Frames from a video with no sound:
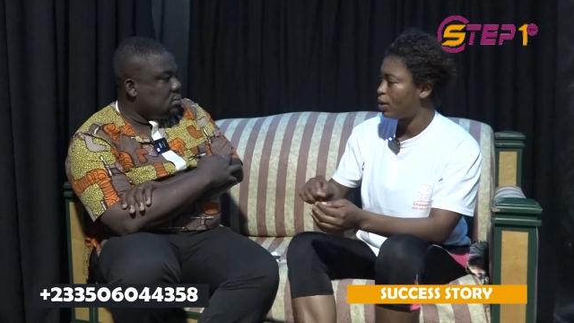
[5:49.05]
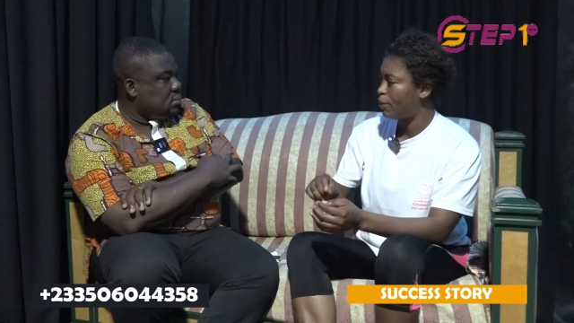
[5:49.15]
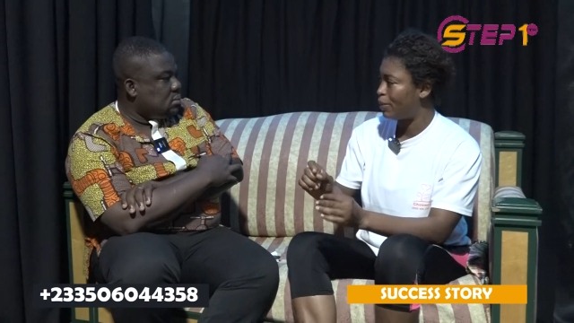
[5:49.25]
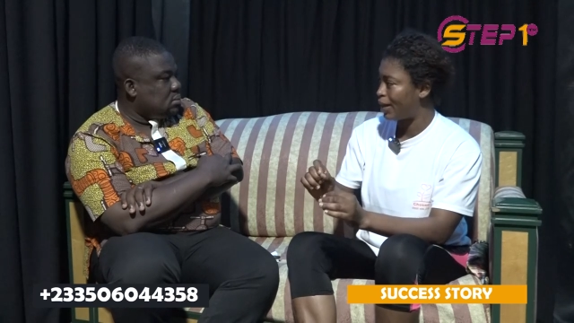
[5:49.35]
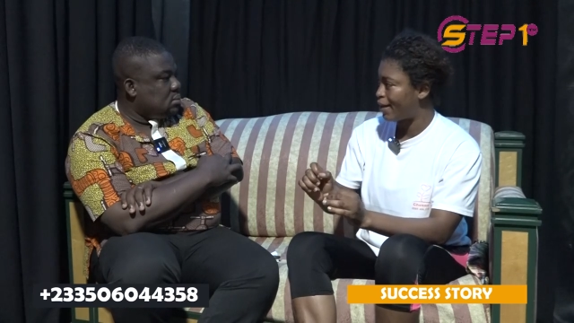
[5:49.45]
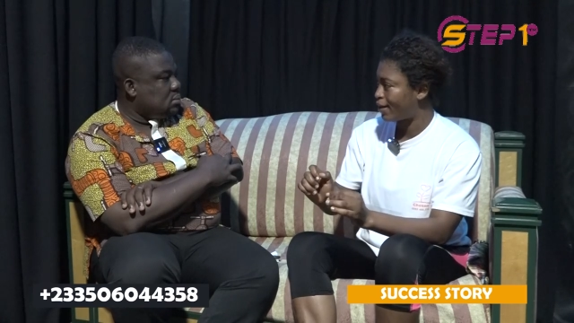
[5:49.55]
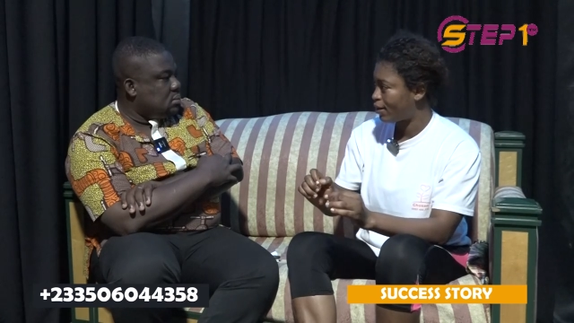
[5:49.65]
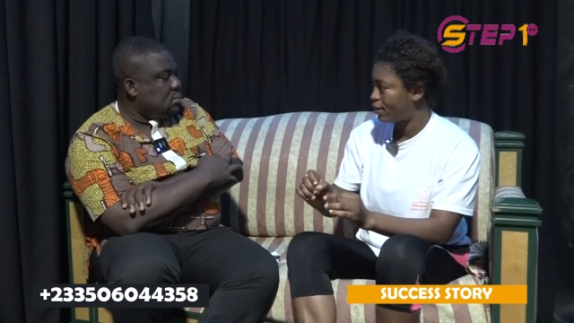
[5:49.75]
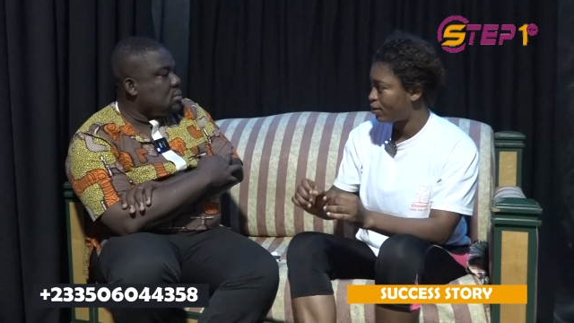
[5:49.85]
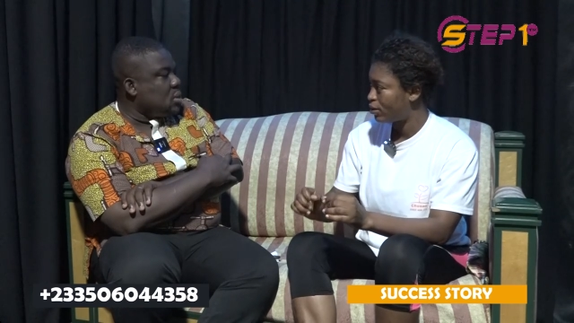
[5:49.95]
Speaker 1: black.
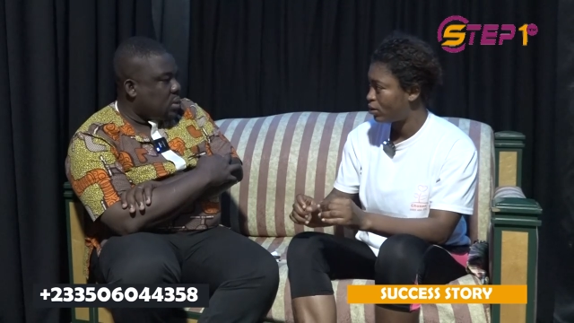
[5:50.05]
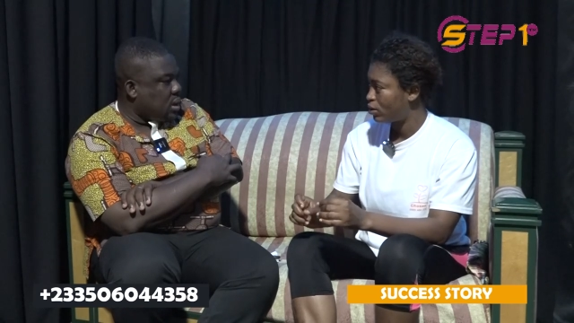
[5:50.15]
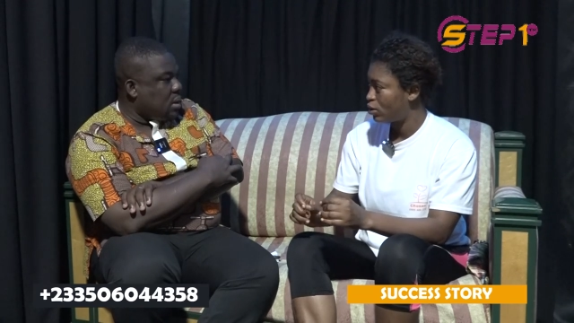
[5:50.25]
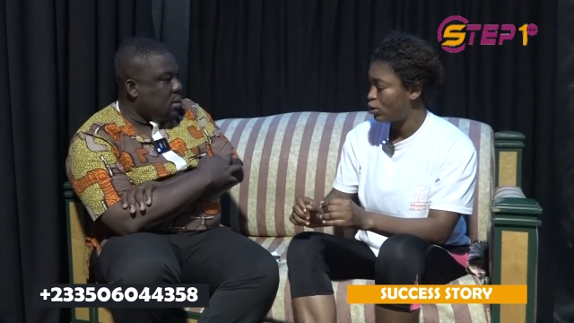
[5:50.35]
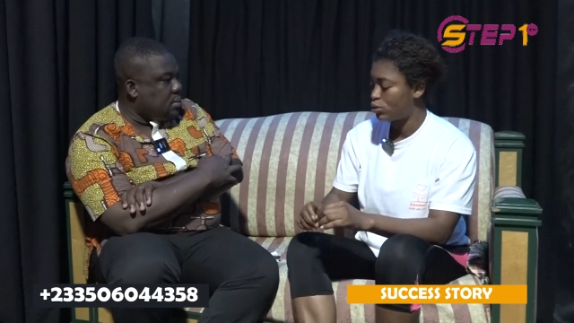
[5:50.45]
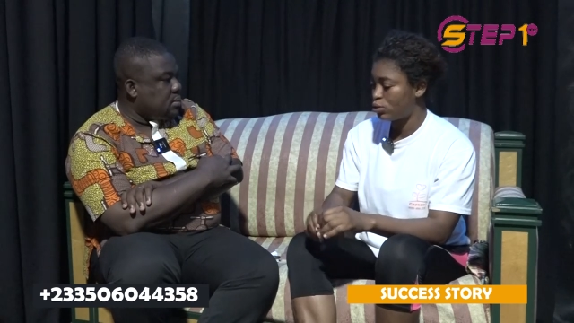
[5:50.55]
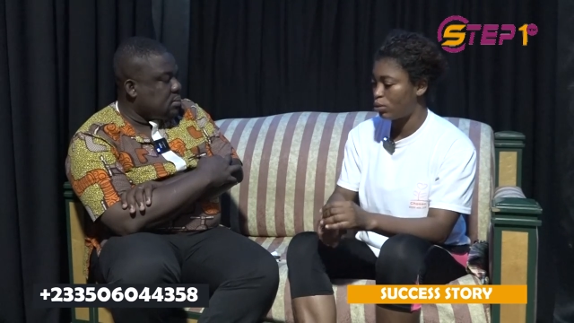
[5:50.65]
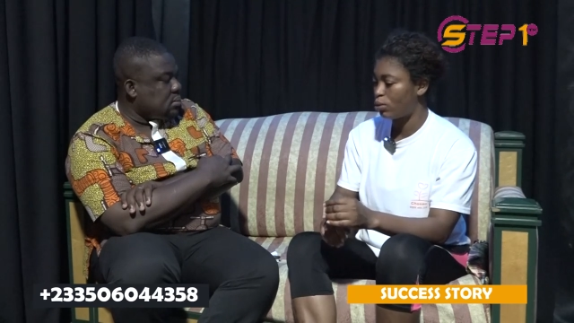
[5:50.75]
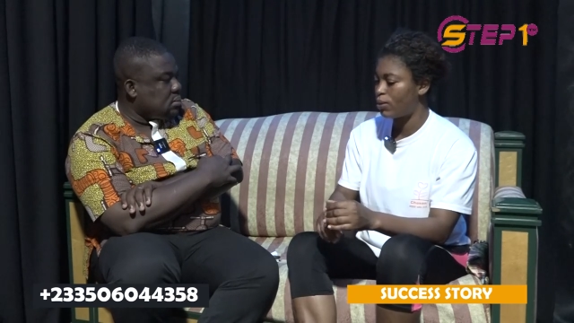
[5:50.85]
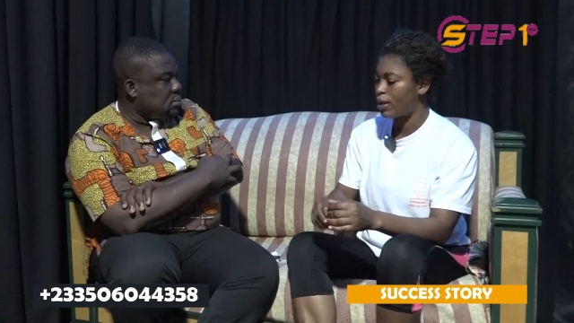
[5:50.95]
Okay.
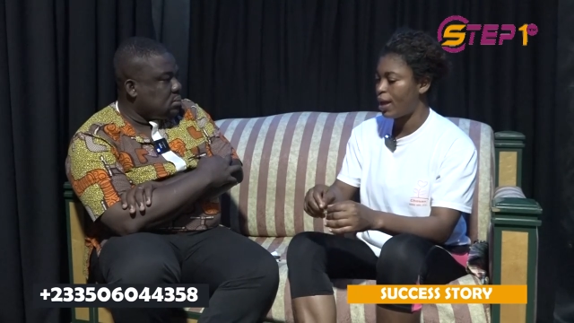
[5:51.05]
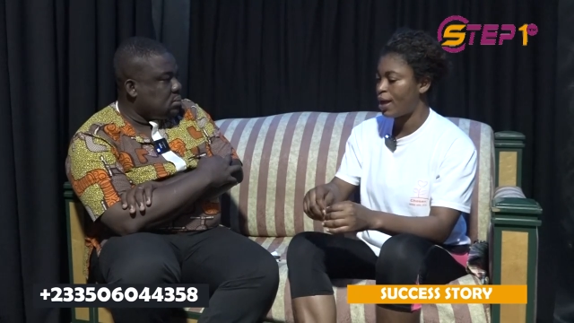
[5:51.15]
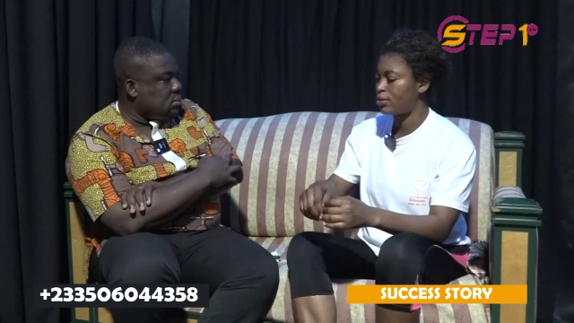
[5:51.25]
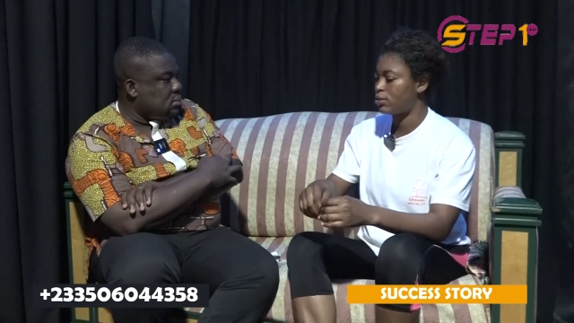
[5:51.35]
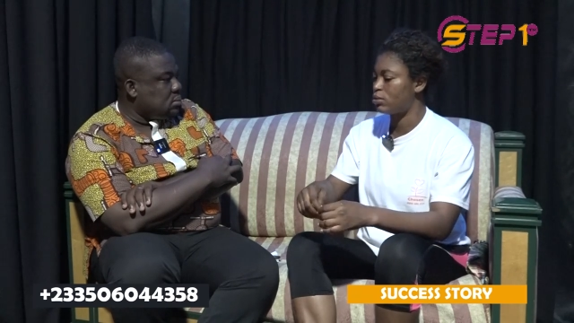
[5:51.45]
So it has